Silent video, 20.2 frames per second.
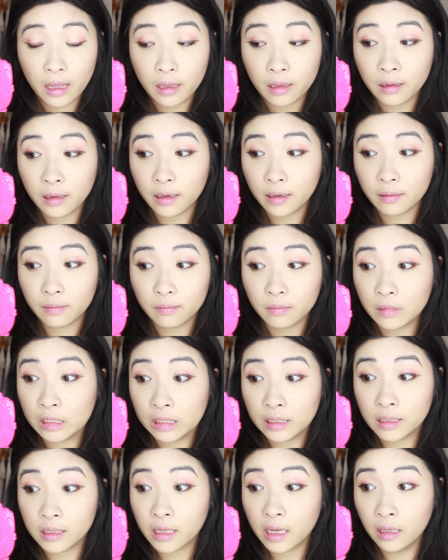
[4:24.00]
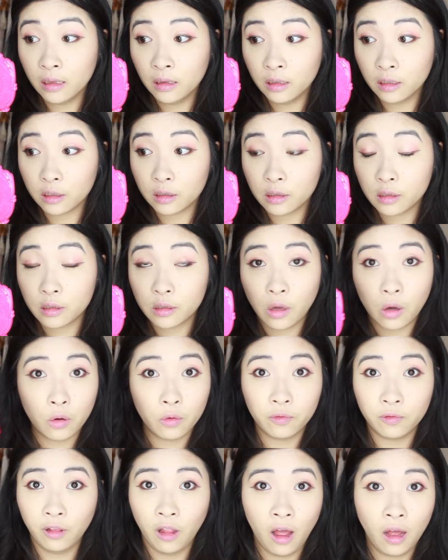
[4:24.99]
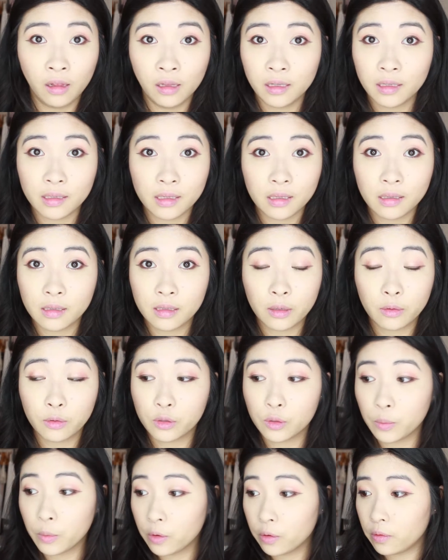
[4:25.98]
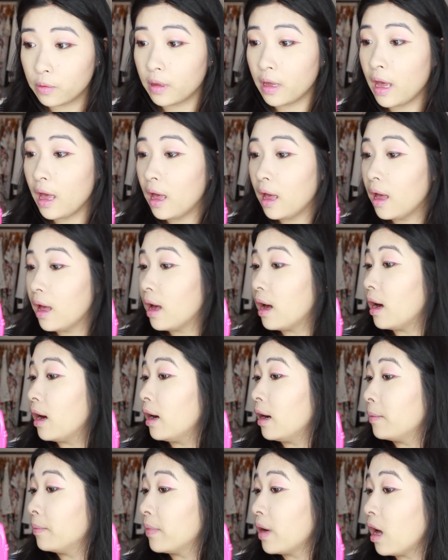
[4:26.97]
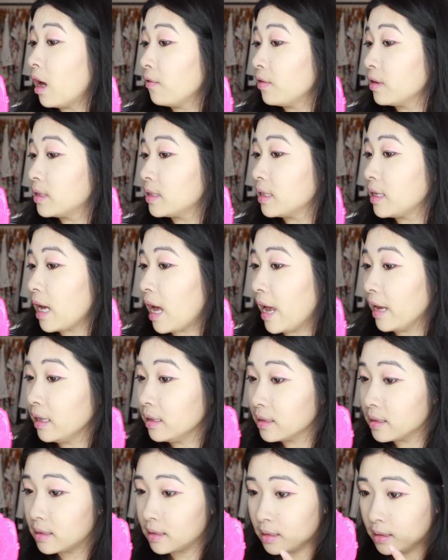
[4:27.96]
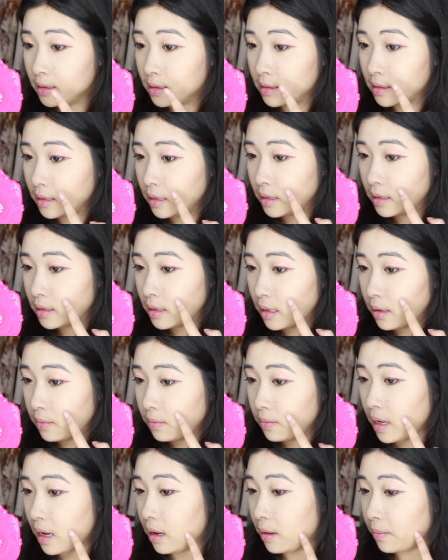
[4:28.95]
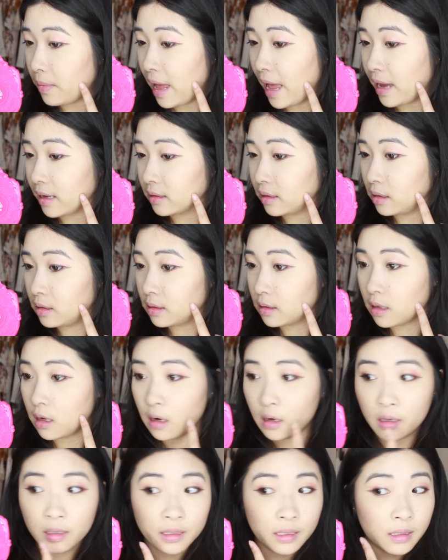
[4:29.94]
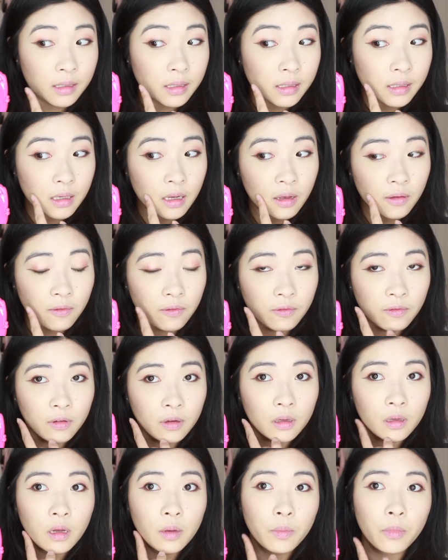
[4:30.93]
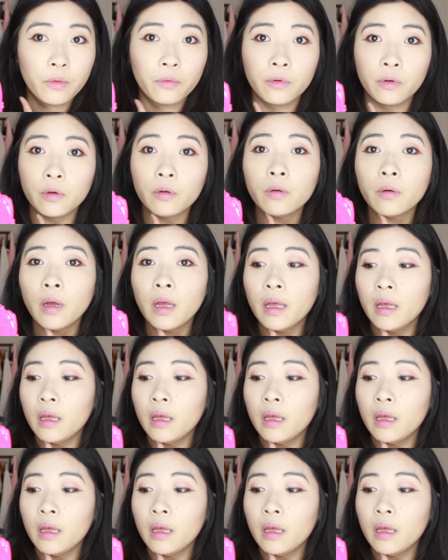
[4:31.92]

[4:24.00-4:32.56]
like the skin looks so flawless and so smooth. Obviously I can still see some acne scars and stuff come through,